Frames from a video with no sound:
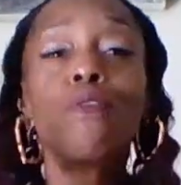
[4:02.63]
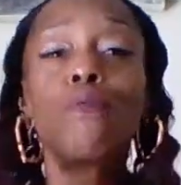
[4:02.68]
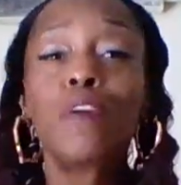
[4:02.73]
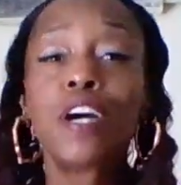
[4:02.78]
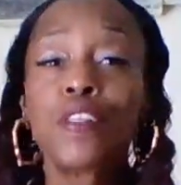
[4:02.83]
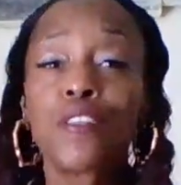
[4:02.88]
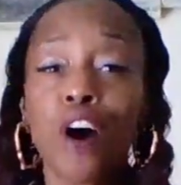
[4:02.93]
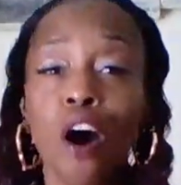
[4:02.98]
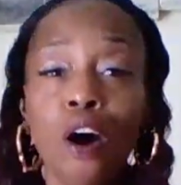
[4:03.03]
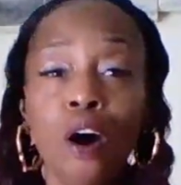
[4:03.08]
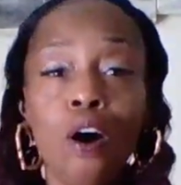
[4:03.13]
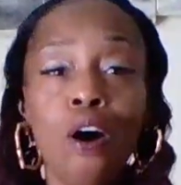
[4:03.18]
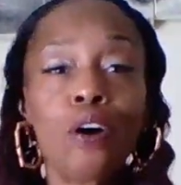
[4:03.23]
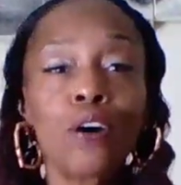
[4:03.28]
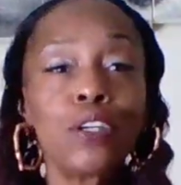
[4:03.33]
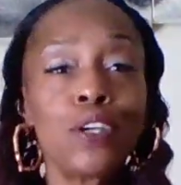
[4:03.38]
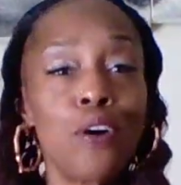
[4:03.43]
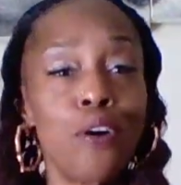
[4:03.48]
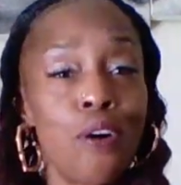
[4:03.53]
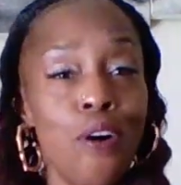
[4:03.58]
with all
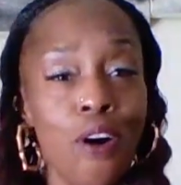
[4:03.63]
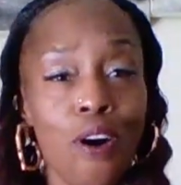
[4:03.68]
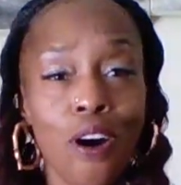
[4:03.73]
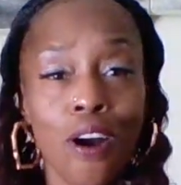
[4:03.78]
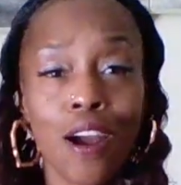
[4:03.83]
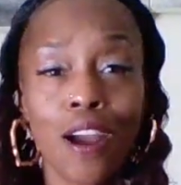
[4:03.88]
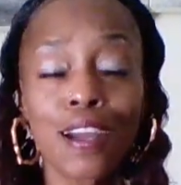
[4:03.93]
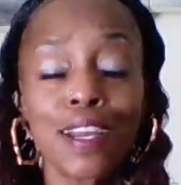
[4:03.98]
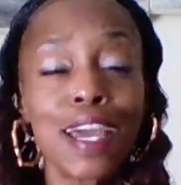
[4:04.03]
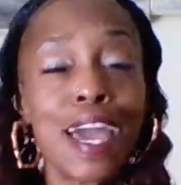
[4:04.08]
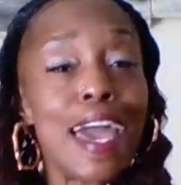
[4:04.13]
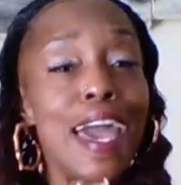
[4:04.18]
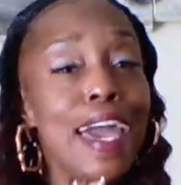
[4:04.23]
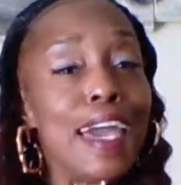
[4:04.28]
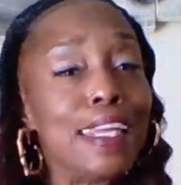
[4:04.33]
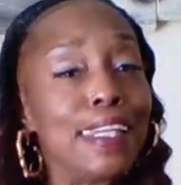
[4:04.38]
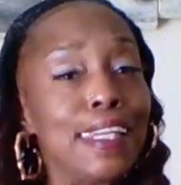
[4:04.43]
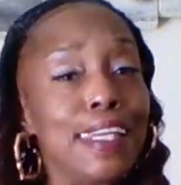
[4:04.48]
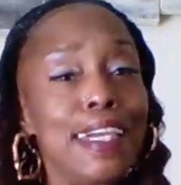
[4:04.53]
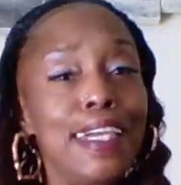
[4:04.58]
your heart
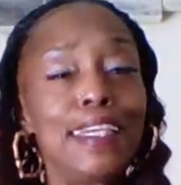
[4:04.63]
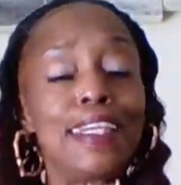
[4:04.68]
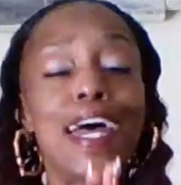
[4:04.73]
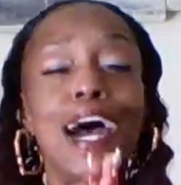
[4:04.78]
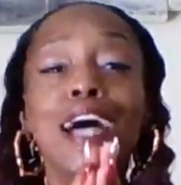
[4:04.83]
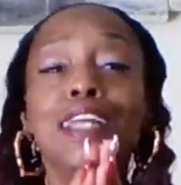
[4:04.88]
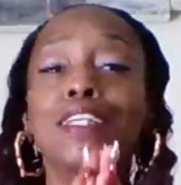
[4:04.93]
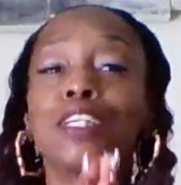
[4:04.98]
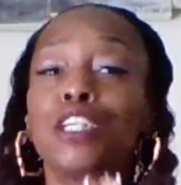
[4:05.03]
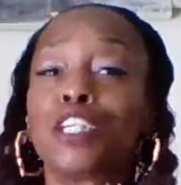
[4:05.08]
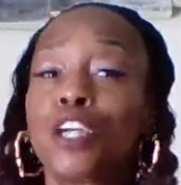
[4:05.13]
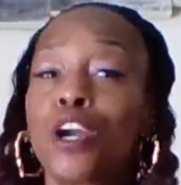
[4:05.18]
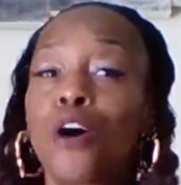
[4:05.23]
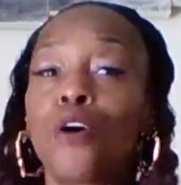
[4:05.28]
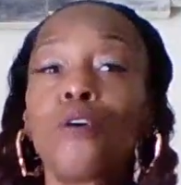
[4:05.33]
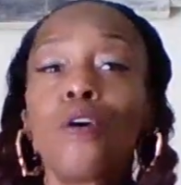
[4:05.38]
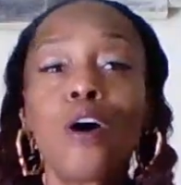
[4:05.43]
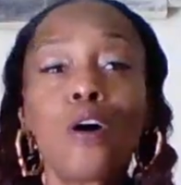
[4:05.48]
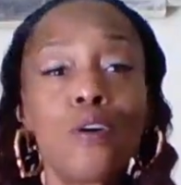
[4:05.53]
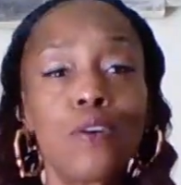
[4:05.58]
and lean not to
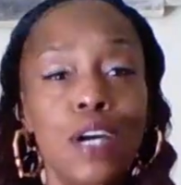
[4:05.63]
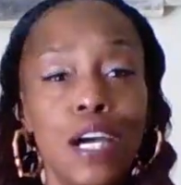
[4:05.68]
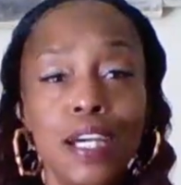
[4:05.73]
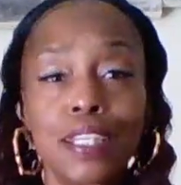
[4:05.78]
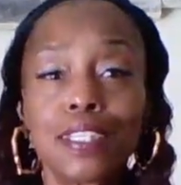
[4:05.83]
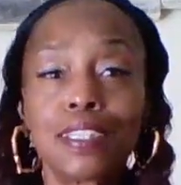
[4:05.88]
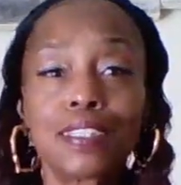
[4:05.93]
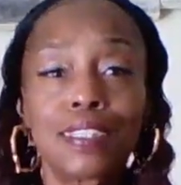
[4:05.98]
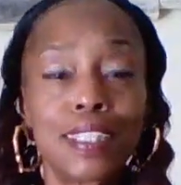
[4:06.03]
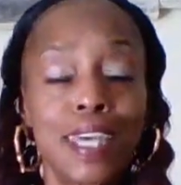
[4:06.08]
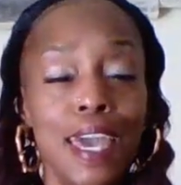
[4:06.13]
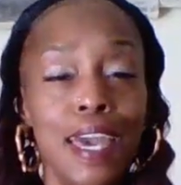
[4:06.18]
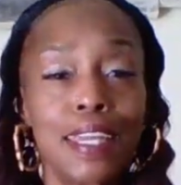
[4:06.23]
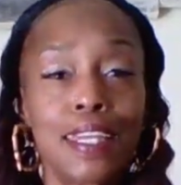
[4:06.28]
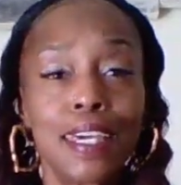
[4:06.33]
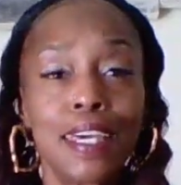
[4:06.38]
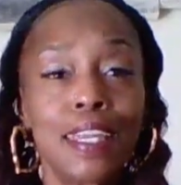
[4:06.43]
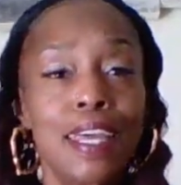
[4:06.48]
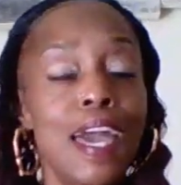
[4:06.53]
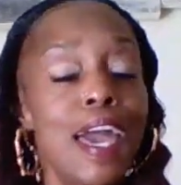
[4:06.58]
your own
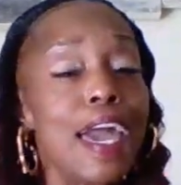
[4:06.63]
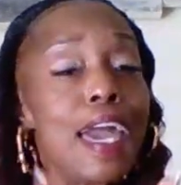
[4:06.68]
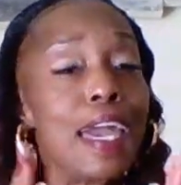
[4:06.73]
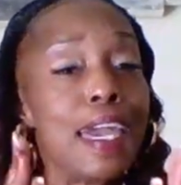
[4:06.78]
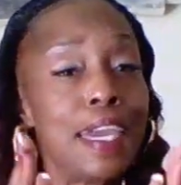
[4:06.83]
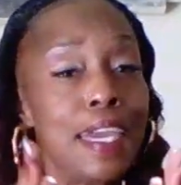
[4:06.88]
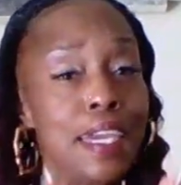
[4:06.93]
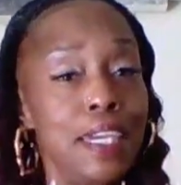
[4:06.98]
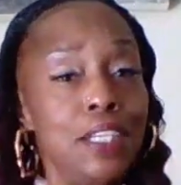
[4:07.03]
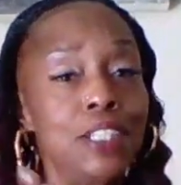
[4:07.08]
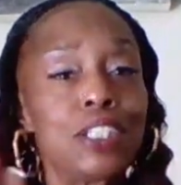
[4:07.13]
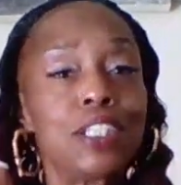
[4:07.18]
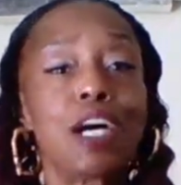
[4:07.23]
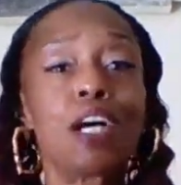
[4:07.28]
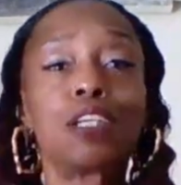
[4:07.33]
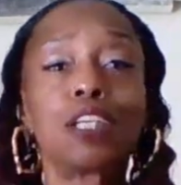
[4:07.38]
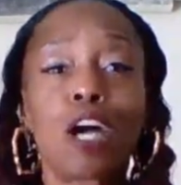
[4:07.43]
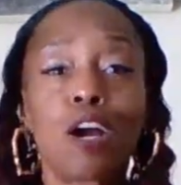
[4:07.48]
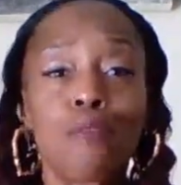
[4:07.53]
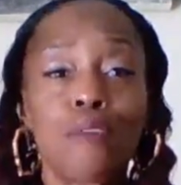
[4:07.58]
understanding, and he shall
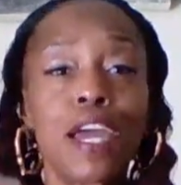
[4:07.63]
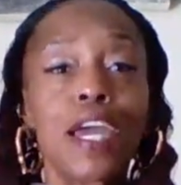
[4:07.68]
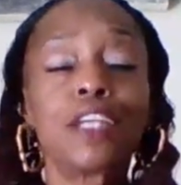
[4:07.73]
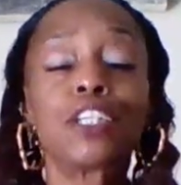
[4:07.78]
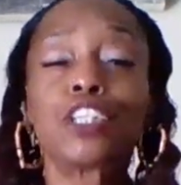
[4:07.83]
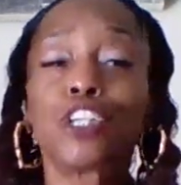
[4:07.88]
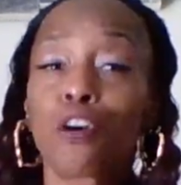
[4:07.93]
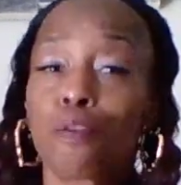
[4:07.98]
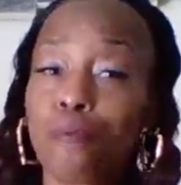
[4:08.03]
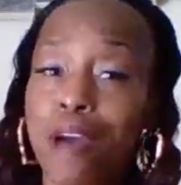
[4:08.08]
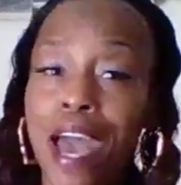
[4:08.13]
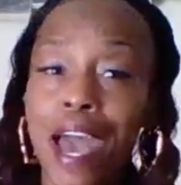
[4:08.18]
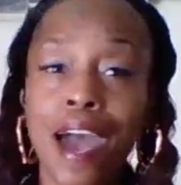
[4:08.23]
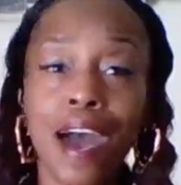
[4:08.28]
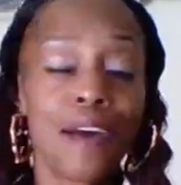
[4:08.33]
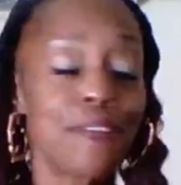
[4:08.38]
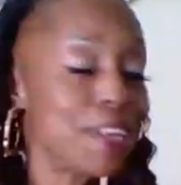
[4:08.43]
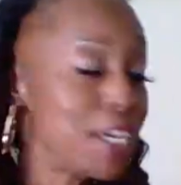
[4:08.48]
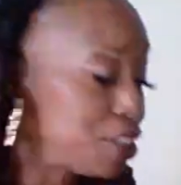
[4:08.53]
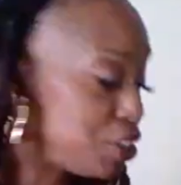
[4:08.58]
direct your
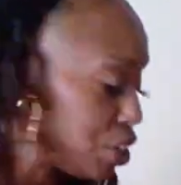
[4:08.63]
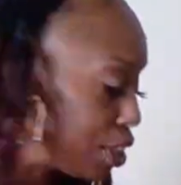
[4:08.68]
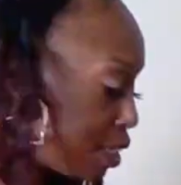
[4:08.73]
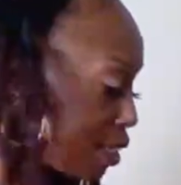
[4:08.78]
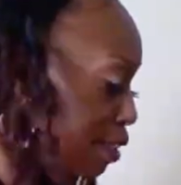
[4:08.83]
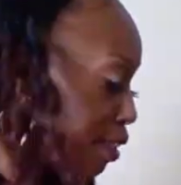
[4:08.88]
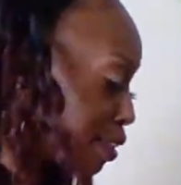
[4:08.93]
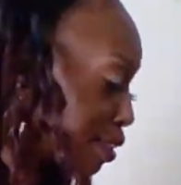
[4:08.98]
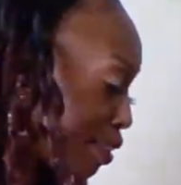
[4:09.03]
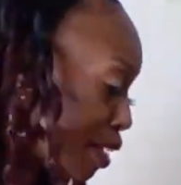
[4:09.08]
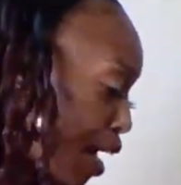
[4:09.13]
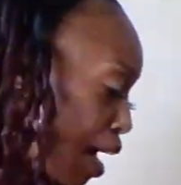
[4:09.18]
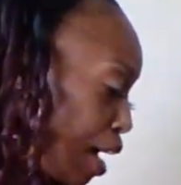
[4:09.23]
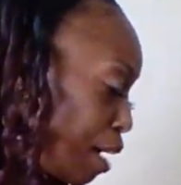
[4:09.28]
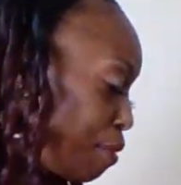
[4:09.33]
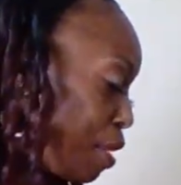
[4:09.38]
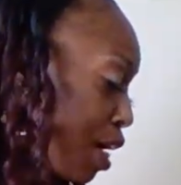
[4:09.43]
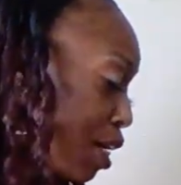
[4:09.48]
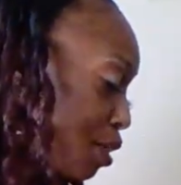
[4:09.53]
path in Jesus' name.